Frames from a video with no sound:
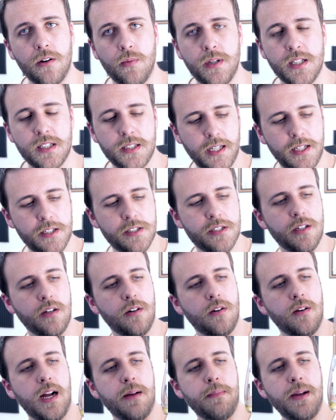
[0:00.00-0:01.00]
whiskeys.
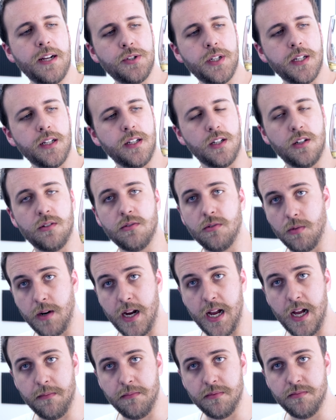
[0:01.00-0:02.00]
So I'm actually going to go
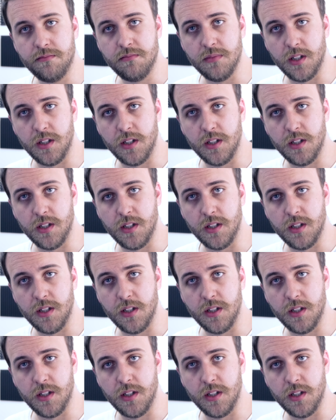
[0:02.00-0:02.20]
grab